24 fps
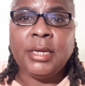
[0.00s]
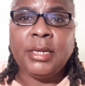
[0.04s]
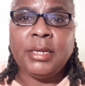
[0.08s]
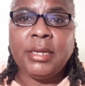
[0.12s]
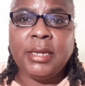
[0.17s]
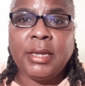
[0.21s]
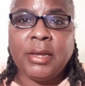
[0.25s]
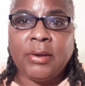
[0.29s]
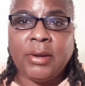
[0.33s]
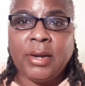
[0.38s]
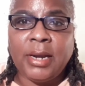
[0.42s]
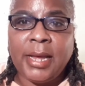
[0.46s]

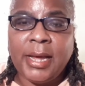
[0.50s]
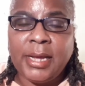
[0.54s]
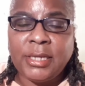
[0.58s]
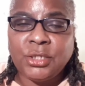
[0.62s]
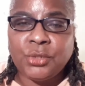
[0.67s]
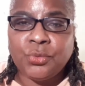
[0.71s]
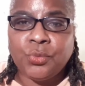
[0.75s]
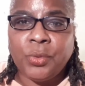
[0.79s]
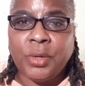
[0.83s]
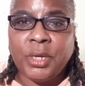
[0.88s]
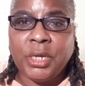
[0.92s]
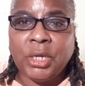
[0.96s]
Now,
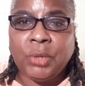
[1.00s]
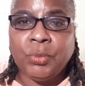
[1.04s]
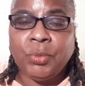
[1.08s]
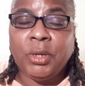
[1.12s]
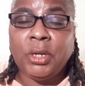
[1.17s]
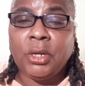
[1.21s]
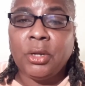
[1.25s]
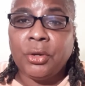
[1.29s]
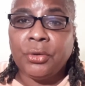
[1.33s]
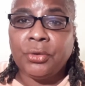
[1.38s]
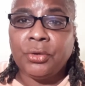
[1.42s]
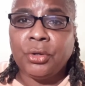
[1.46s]
last week
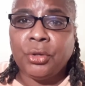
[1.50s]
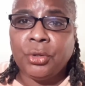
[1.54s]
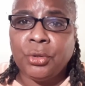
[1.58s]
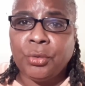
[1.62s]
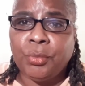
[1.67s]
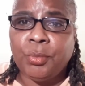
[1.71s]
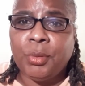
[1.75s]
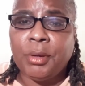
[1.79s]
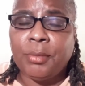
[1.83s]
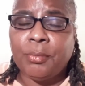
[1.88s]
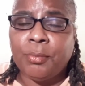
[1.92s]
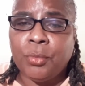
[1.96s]
we learned a little
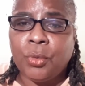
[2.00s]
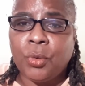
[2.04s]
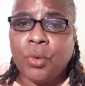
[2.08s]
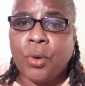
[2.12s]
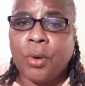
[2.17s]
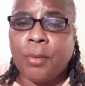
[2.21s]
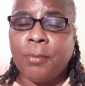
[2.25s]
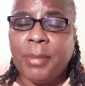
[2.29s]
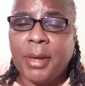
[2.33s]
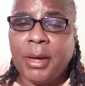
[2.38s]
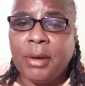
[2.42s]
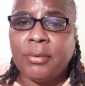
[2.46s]
bit more
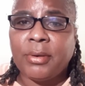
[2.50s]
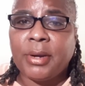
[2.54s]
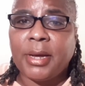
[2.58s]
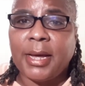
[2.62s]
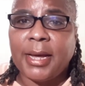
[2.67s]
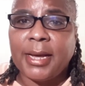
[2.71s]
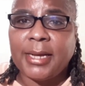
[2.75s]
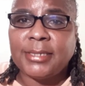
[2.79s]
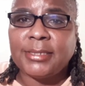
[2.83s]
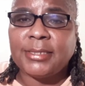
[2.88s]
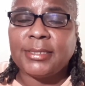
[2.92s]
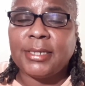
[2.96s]
about
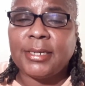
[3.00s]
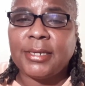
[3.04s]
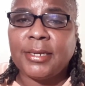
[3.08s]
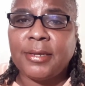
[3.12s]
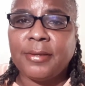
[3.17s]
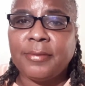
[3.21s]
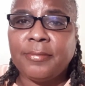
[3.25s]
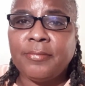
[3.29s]
Isaac.